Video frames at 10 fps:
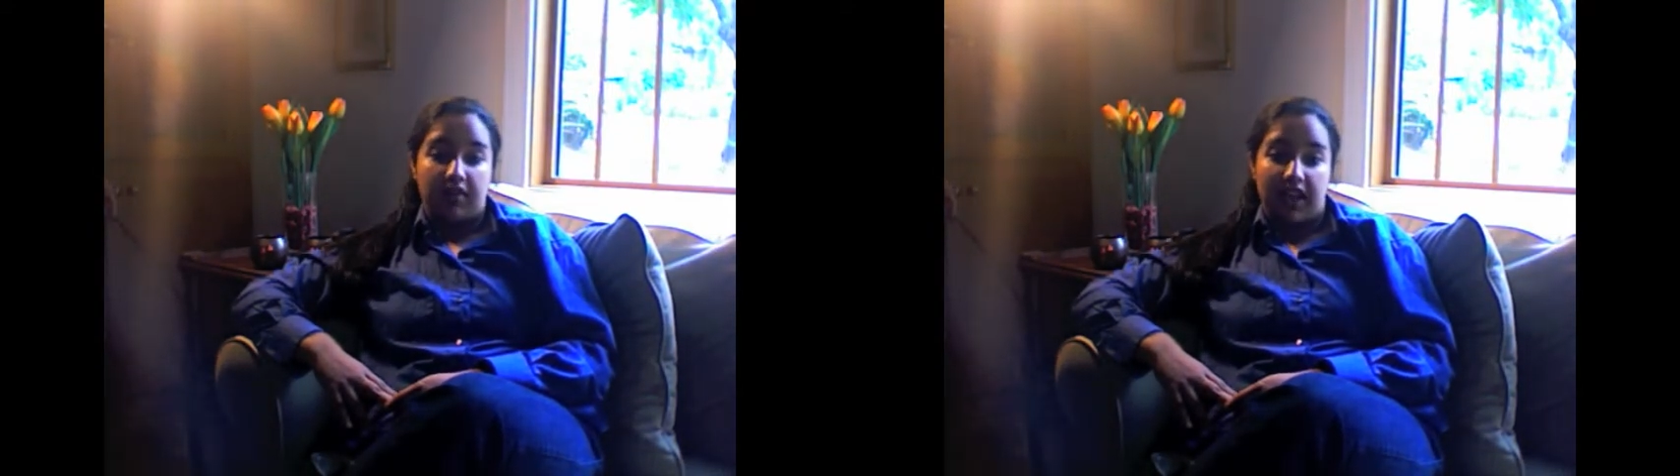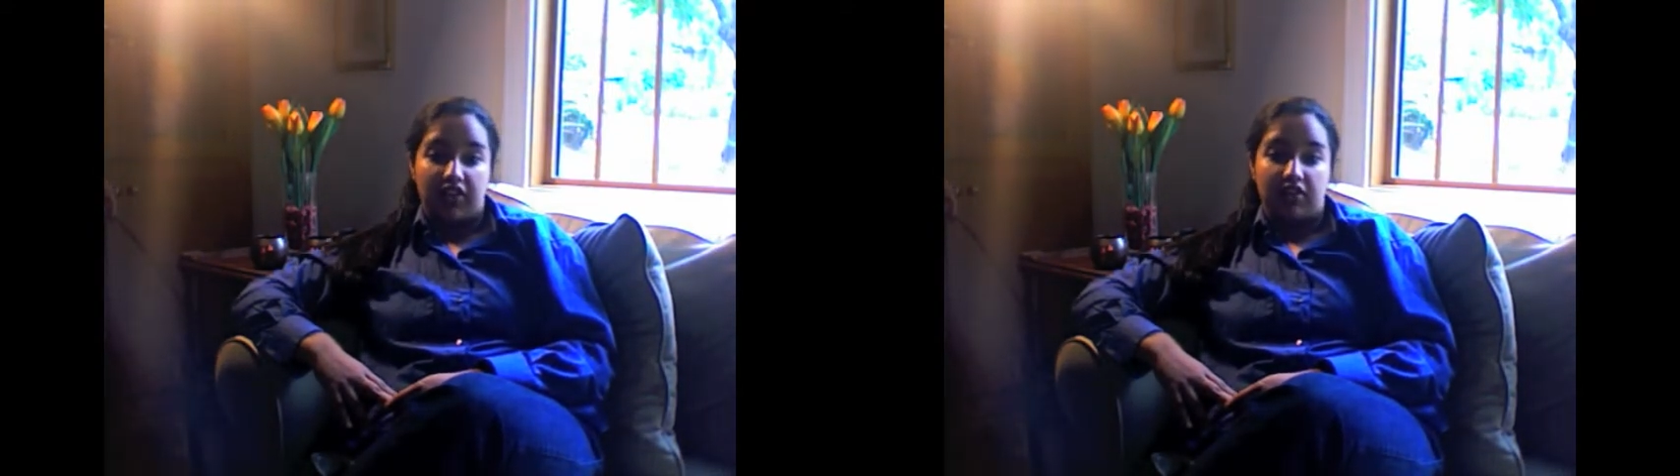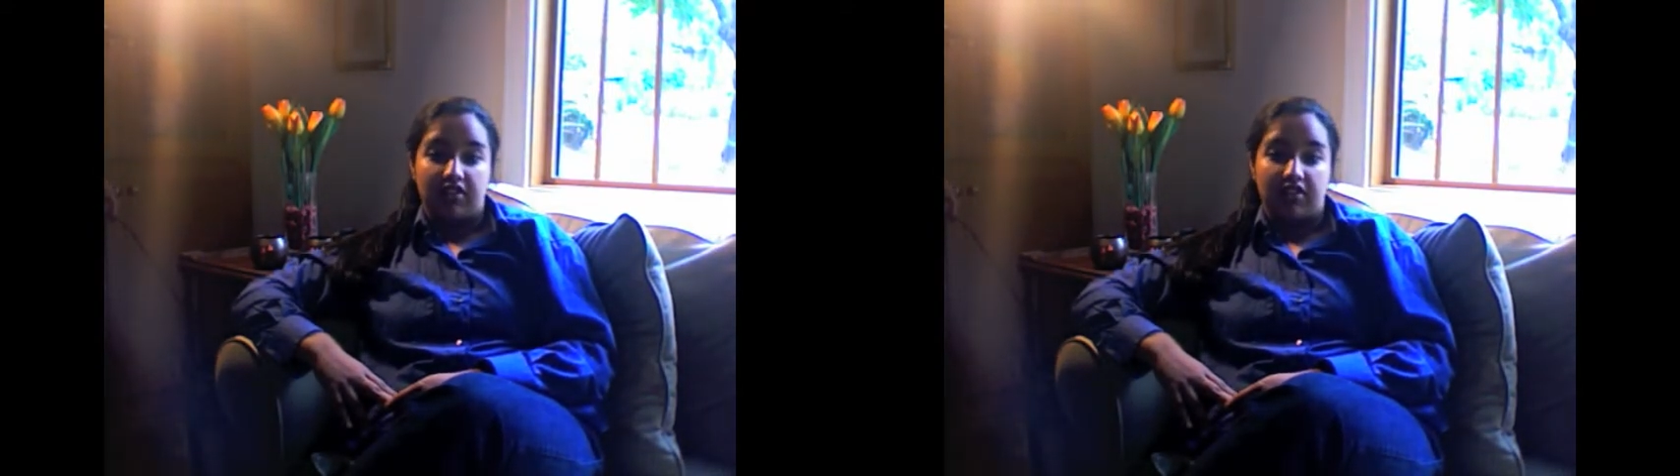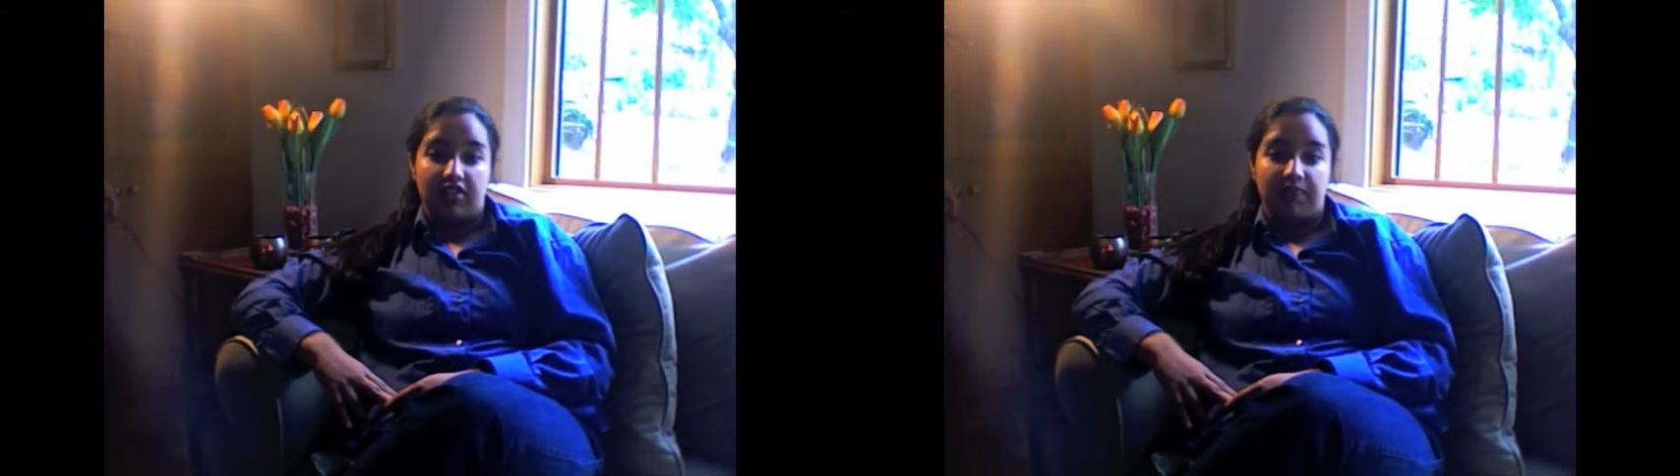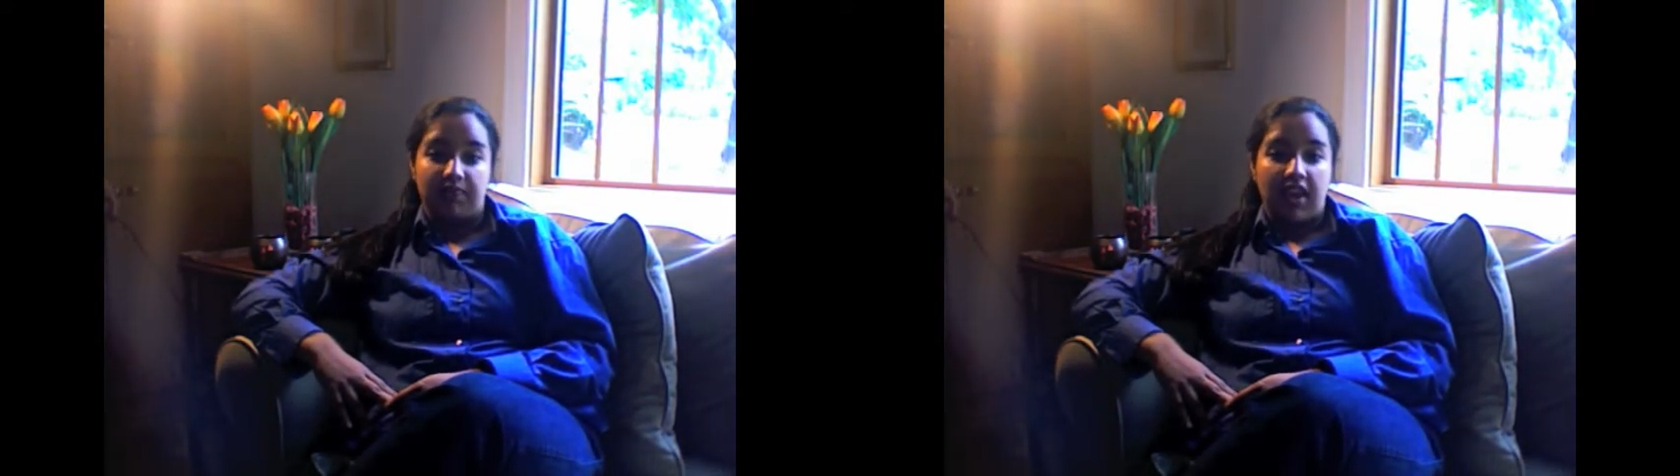nationalism.
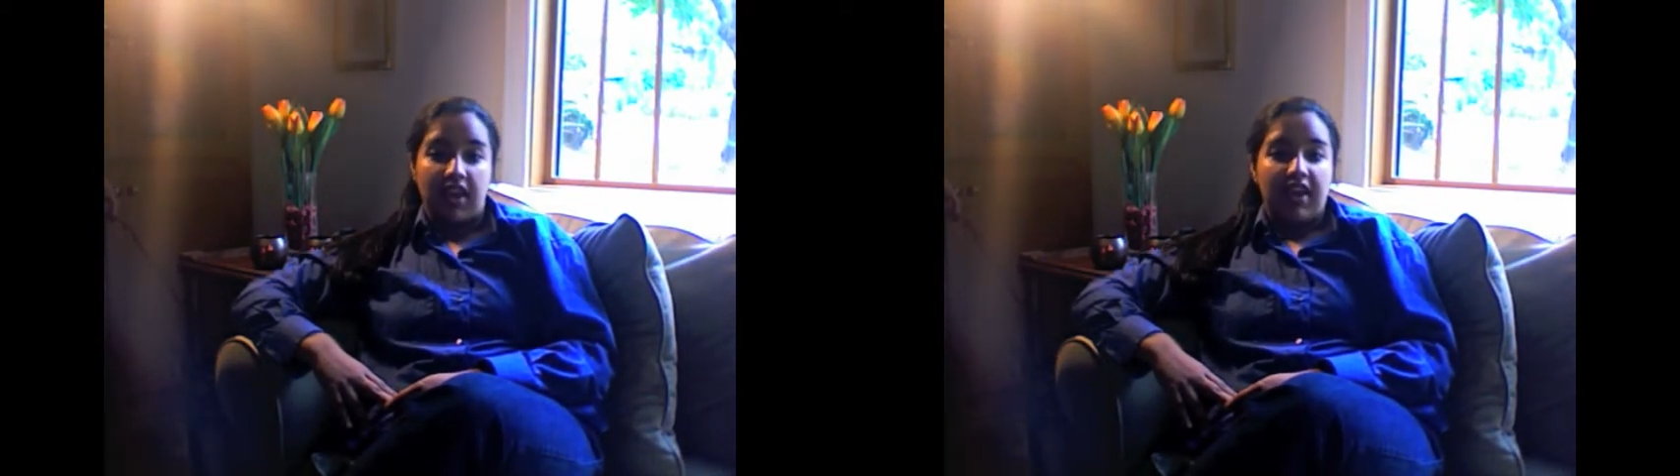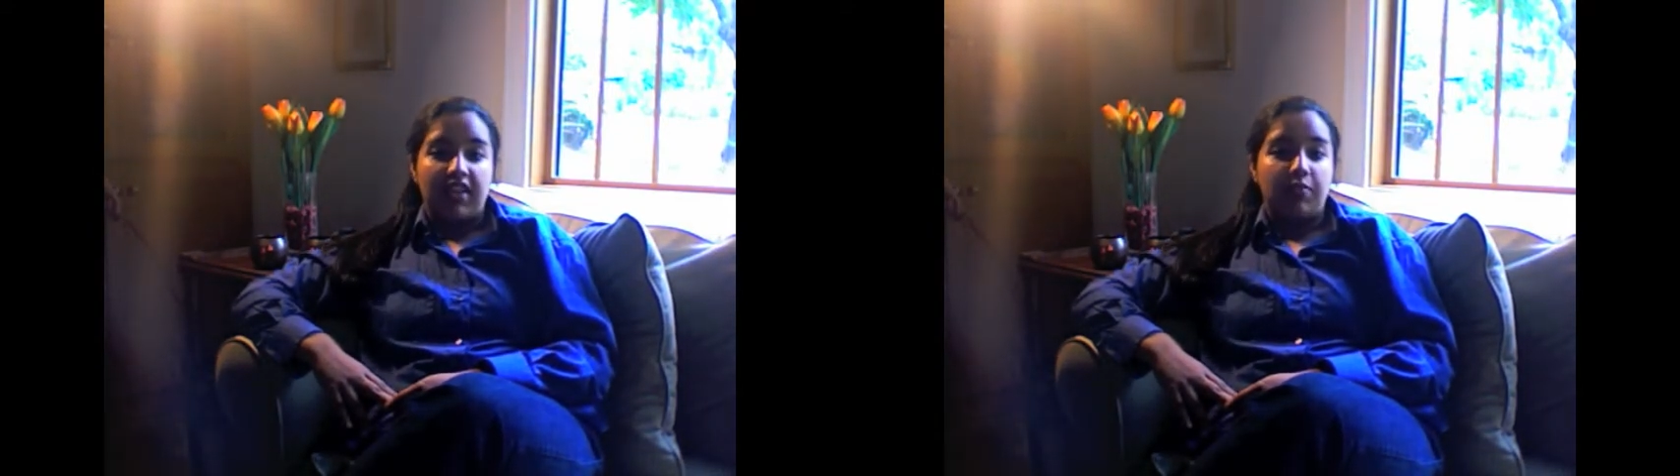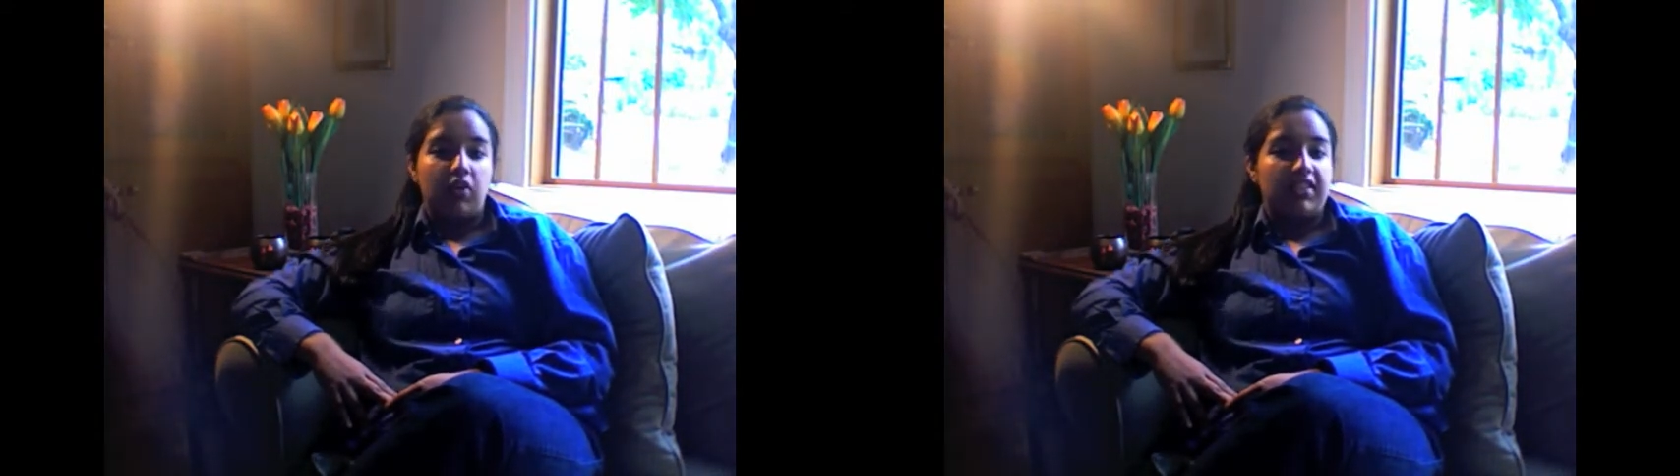His more